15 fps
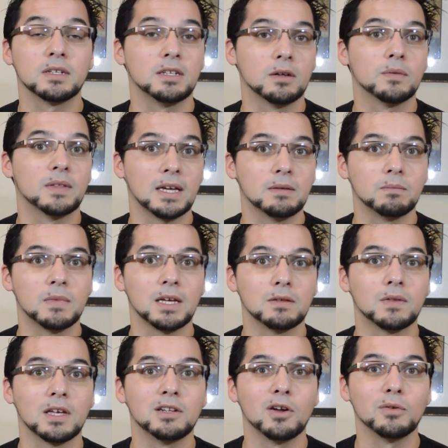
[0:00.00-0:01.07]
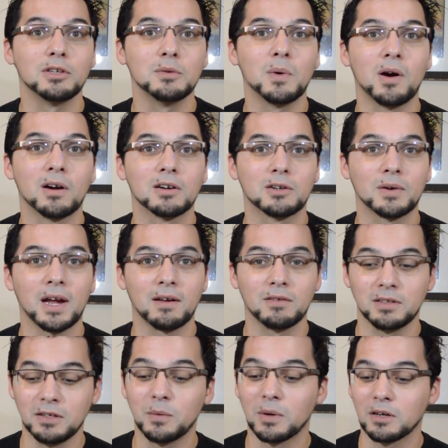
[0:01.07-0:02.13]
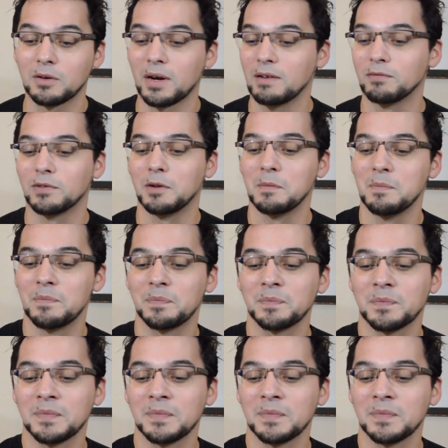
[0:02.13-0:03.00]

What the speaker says: you know, they know you are grateful.